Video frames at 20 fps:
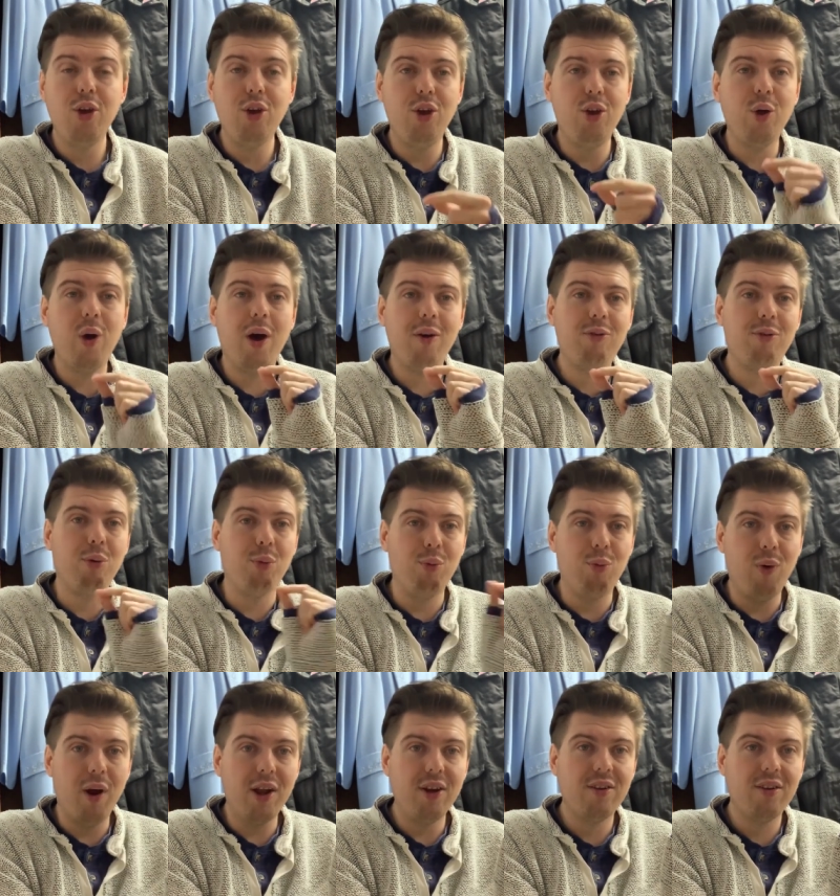You don't have to have
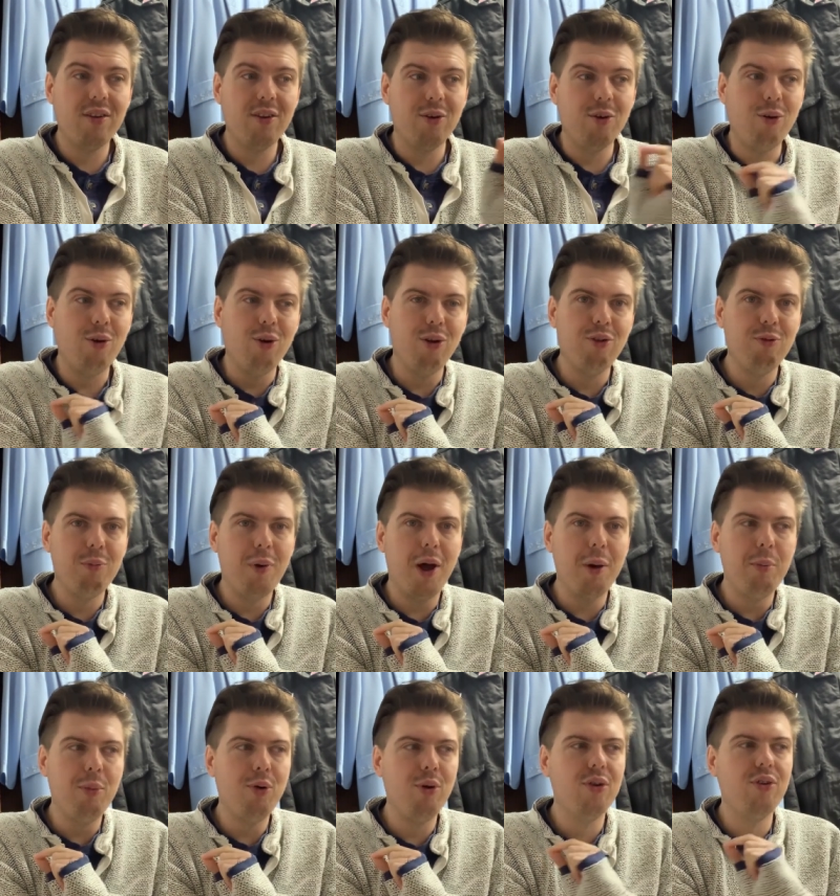read all of
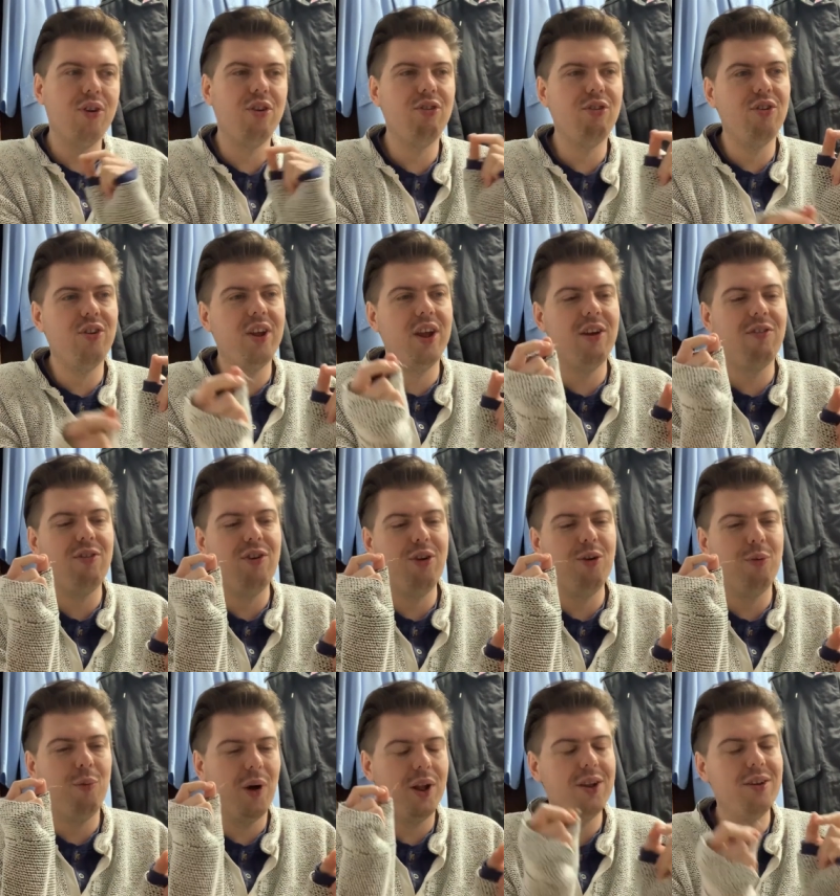my books, it's just if
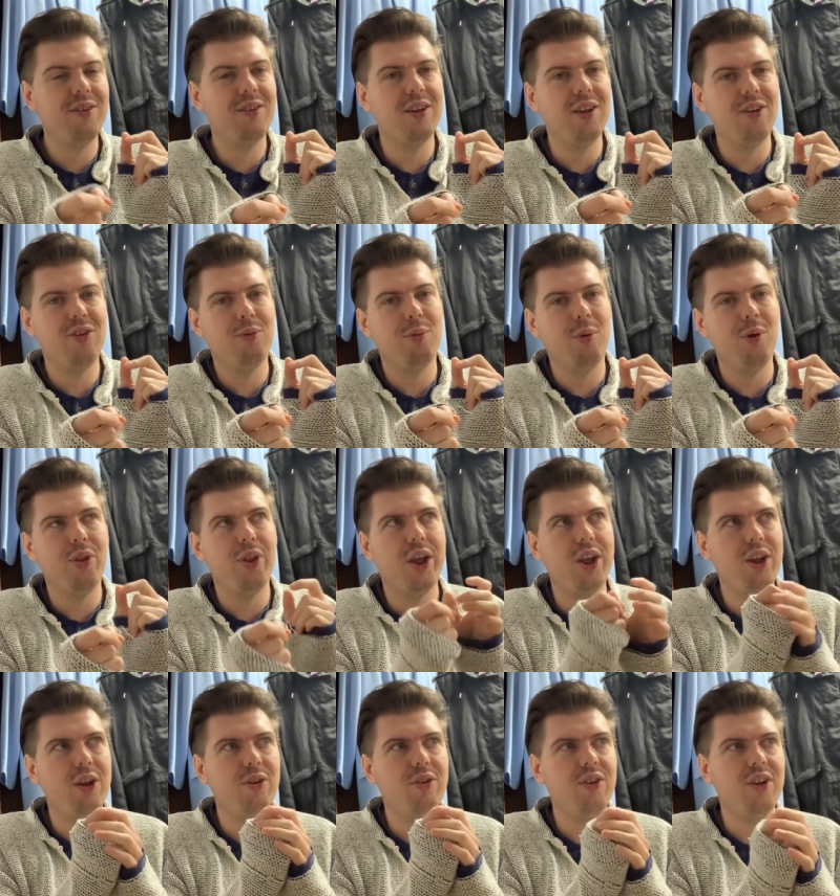you went to this one,
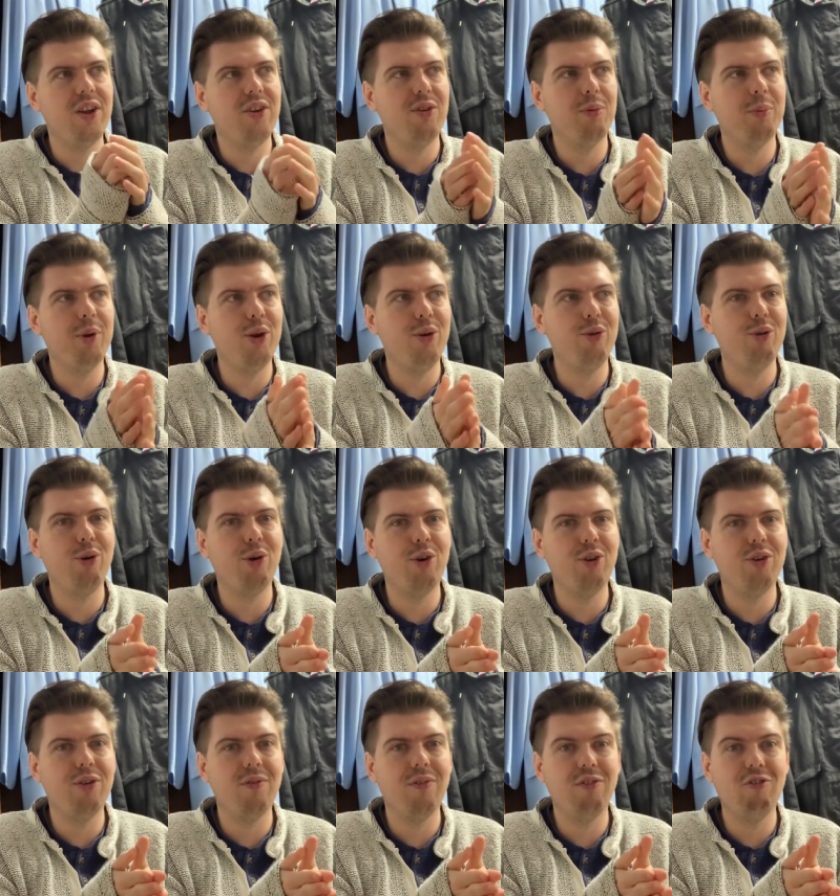then you'd see some little
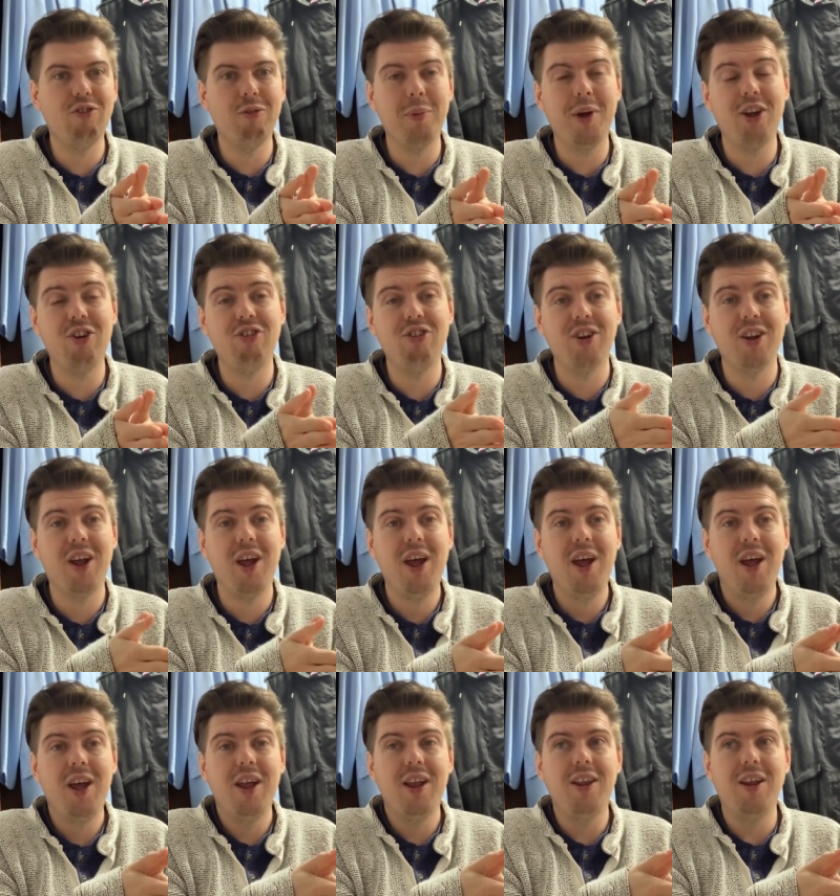nuggets of information
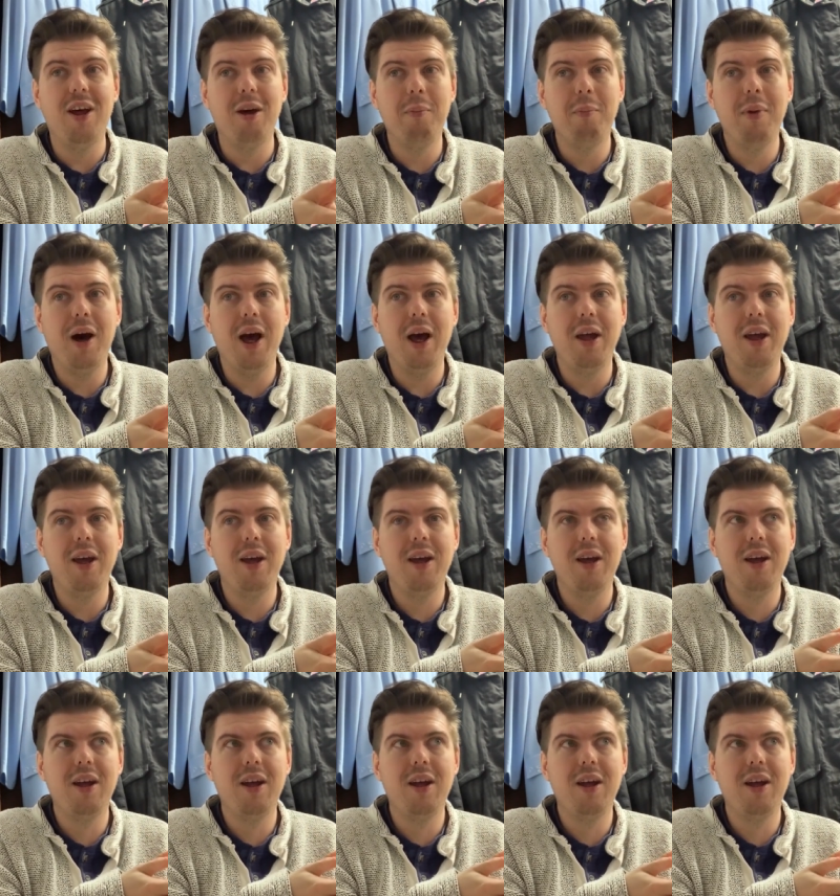that might